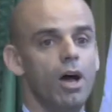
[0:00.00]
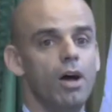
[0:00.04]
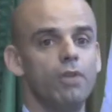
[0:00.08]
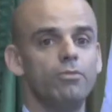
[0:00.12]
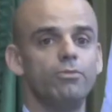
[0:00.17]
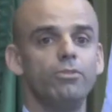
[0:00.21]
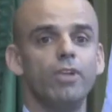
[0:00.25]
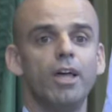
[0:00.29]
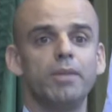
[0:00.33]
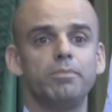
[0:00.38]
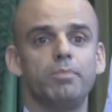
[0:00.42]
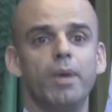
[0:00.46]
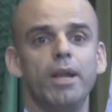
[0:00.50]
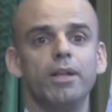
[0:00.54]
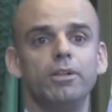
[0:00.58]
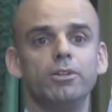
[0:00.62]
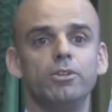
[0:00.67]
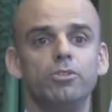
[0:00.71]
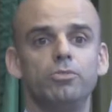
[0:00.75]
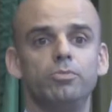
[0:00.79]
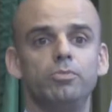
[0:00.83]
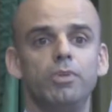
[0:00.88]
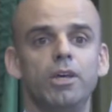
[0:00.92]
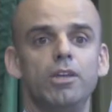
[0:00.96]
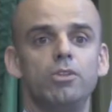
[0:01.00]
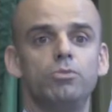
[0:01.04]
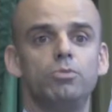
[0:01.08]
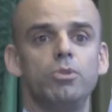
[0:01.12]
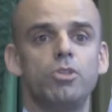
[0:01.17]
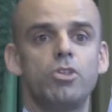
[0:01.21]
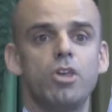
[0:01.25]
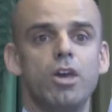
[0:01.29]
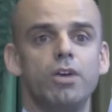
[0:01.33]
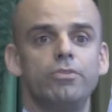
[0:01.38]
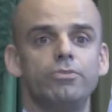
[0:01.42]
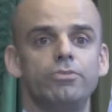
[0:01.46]
flat panel displays
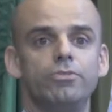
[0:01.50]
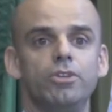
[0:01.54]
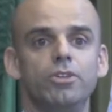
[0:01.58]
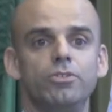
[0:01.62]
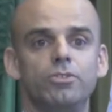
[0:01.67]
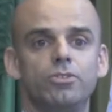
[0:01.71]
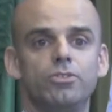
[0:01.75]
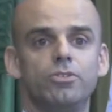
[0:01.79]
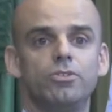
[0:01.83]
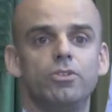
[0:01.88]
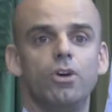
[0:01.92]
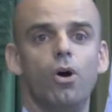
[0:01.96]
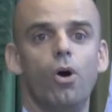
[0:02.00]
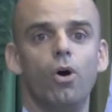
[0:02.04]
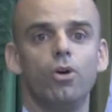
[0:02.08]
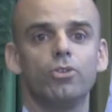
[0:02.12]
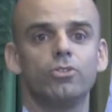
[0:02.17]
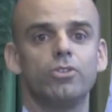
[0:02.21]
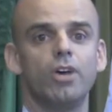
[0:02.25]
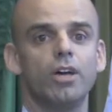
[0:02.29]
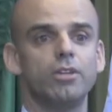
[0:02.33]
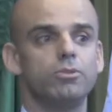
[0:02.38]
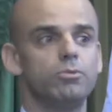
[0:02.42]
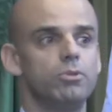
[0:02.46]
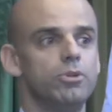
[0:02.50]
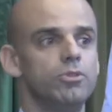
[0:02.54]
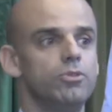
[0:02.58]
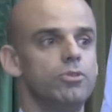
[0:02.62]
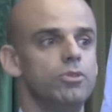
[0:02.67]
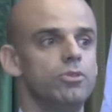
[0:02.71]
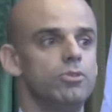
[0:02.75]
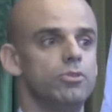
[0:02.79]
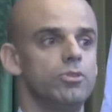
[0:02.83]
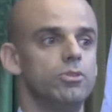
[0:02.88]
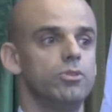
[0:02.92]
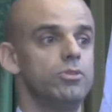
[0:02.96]
which have these oxide
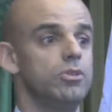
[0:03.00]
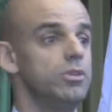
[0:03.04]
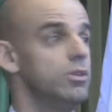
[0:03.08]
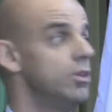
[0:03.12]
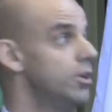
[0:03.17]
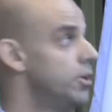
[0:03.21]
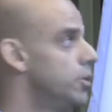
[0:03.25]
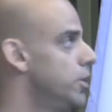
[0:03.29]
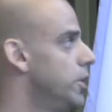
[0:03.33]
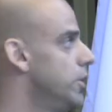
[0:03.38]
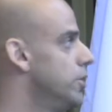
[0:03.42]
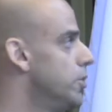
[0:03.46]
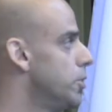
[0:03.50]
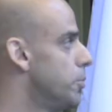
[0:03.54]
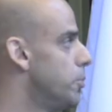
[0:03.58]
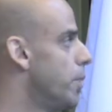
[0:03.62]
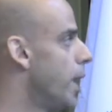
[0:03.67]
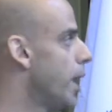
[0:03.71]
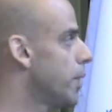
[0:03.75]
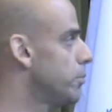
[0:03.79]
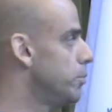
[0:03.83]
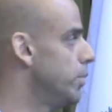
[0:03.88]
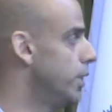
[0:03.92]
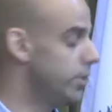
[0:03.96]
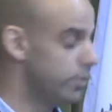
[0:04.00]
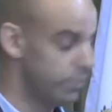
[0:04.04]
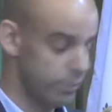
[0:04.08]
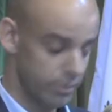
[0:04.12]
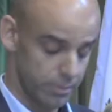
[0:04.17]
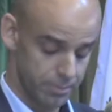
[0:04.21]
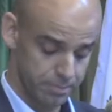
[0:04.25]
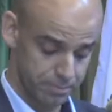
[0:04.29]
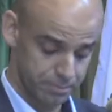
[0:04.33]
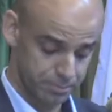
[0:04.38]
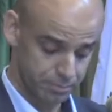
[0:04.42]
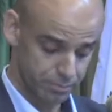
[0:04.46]
transistors in their
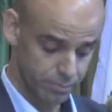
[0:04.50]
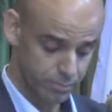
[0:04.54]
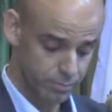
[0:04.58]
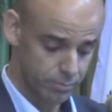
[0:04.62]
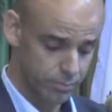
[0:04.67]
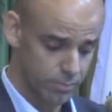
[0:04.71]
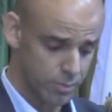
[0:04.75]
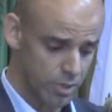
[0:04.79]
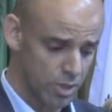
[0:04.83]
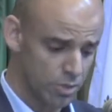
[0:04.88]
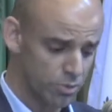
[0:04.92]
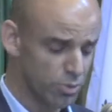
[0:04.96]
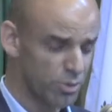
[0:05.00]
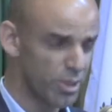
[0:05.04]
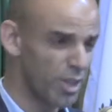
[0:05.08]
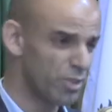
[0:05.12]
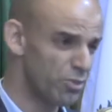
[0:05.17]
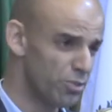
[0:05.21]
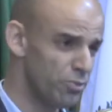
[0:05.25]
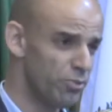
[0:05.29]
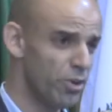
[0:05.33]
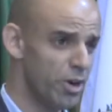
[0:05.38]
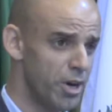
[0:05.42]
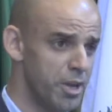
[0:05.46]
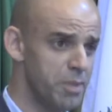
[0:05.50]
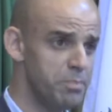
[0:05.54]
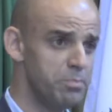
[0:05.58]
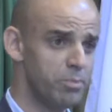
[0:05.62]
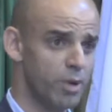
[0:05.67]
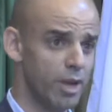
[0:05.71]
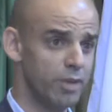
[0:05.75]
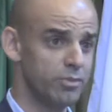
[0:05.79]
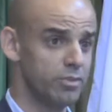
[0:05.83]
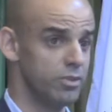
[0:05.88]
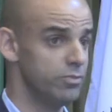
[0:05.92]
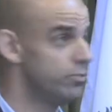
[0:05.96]
backplanes. So that's very
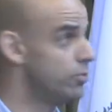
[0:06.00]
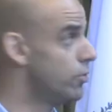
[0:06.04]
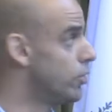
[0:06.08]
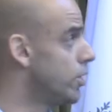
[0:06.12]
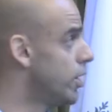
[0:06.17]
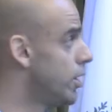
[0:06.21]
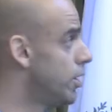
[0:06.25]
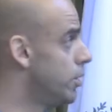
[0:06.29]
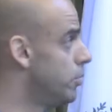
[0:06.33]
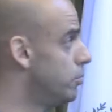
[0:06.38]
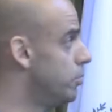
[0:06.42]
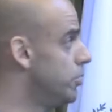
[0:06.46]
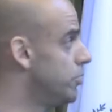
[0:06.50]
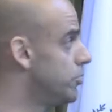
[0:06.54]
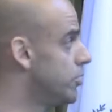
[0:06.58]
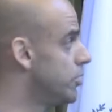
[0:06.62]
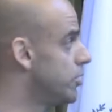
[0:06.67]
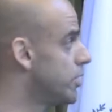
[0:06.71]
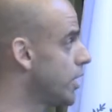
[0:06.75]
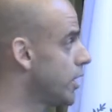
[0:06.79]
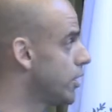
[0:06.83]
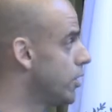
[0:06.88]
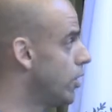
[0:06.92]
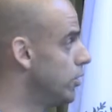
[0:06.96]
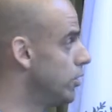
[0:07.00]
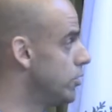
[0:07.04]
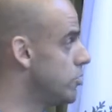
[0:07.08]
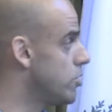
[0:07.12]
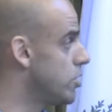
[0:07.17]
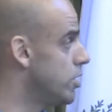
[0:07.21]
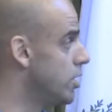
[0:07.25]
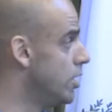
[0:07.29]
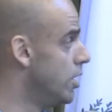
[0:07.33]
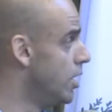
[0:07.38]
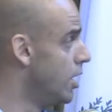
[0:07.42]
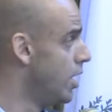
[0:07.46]
impressive for a recent
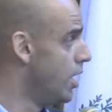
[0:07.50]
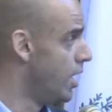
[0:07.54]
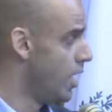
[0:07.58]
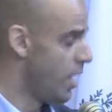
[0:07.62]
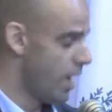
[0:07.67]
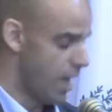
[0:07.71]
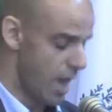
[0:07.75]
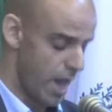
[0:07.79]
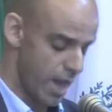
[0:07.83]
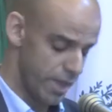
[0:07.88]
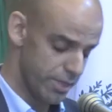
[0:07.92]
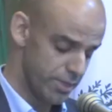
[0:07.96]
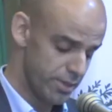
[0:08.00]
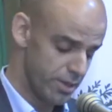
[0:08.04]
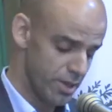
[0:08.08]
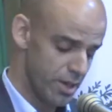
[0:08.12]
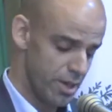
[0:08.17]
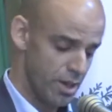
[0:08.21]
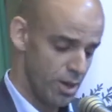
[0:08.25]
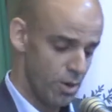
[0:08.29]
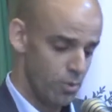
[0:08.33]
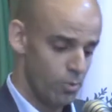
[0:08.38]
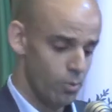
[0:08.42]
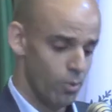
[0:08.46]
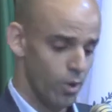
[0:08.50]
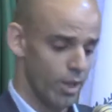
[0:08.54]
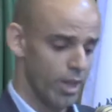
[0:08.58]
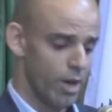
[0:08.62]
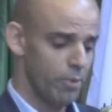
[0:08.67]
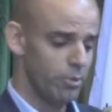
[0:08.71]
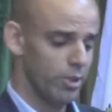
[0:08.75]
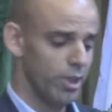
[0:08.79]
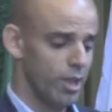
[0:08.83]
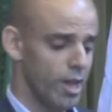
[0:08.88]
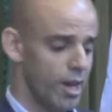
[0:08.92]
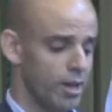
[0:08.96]
technology. And what I
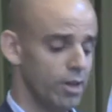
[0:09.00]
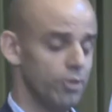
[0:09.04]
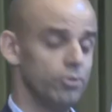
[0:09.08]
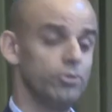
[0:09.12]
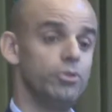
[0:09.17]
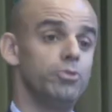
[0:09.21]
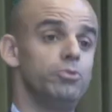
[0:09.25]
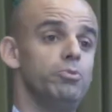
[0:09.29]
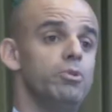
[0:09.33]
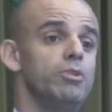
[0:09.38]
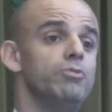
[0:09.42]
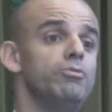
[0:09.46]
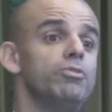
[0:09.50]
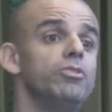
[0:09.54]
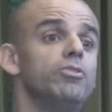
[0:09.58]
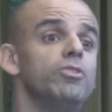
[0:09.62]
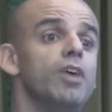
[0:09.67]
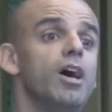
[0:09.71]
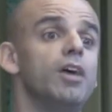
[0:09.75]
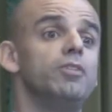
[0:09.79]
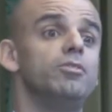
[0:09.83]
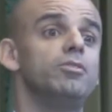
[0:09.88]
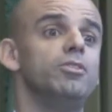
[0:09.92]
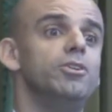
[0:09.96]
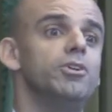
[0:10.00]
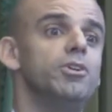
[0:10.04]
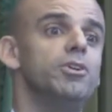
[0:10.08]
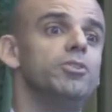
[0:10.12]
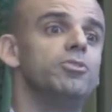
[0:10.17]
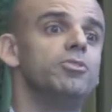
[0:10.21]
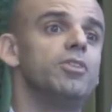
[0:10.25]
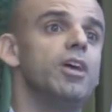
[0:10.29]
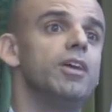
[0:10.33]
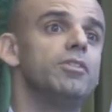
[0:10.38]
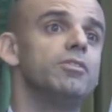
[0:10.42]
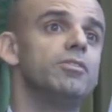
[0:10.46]
would like also to emphasize here
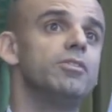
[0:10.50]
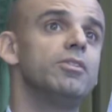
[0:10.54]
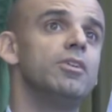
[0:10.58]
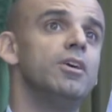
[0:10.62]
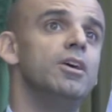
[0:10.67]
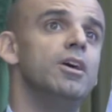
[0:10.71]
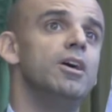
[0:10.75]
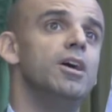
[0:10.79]
is that